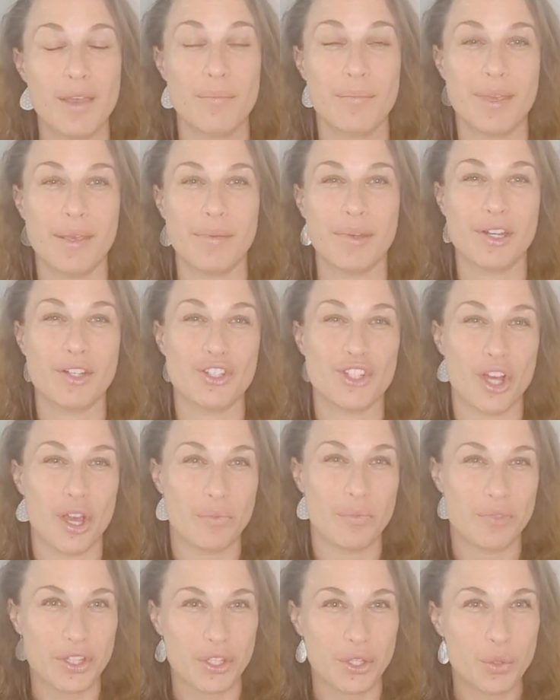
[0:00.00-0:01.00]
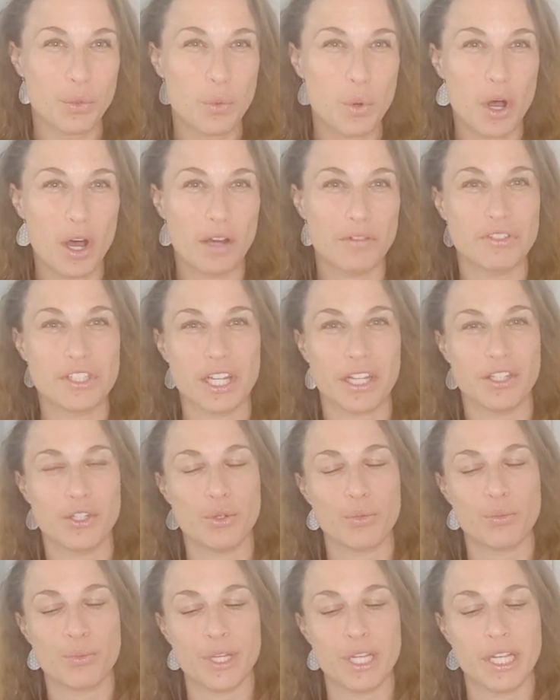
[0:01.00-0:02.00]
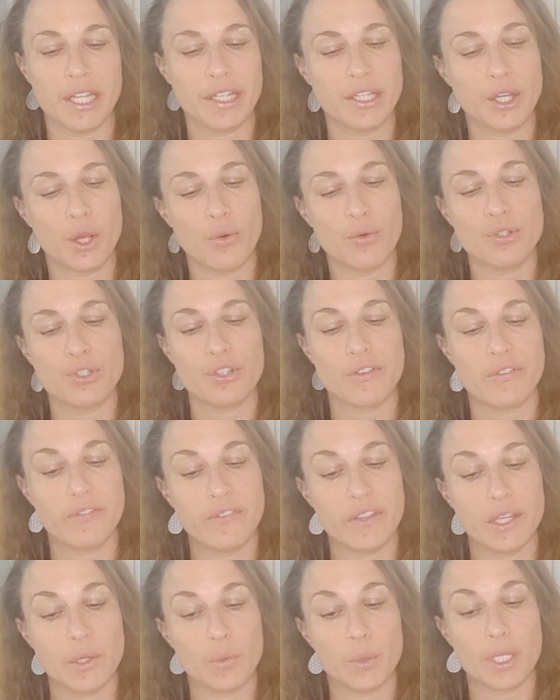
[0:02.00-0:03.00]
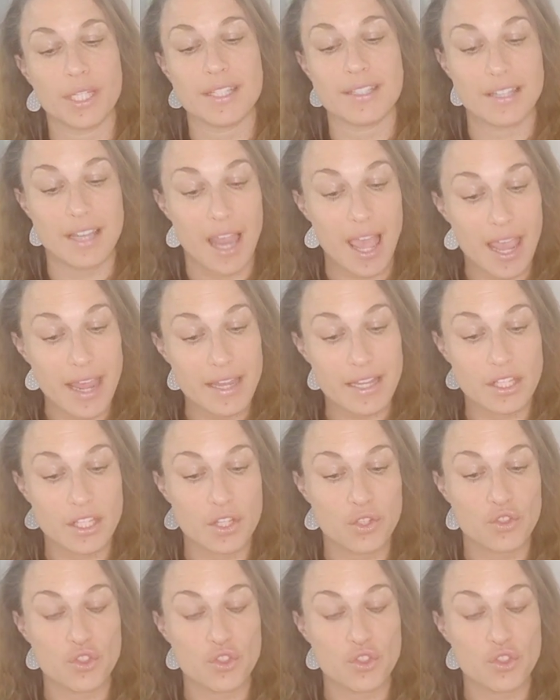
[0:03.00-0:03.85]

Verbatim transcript: maybe the job that you want, and you're really going to feel what it's like